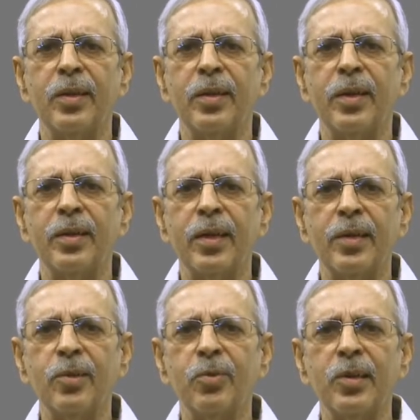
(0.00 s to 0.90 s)
And that
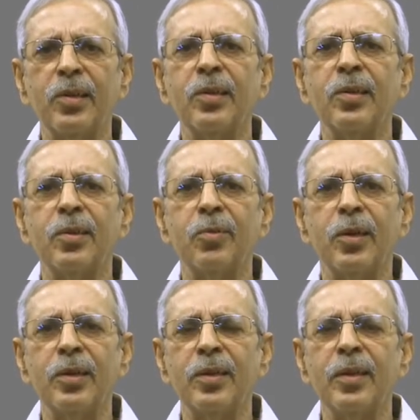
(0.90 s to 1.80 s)
is one reason
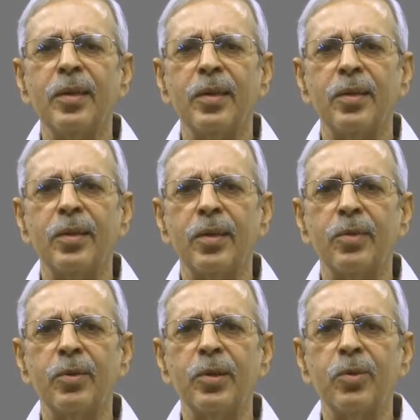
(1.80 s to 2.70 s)
why they are
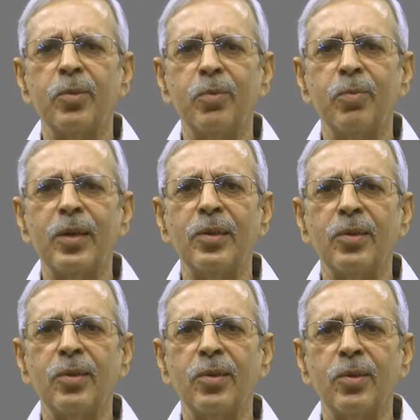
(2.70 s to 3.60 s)
very good
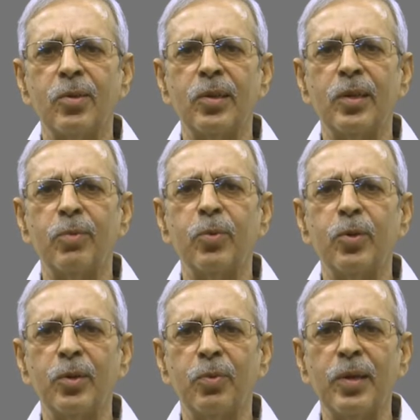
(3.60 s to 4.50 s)
managers, or they are more
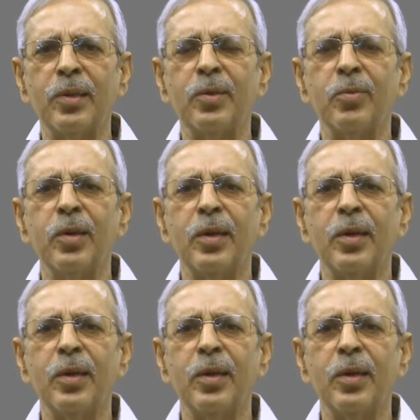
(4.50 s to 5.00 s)
effective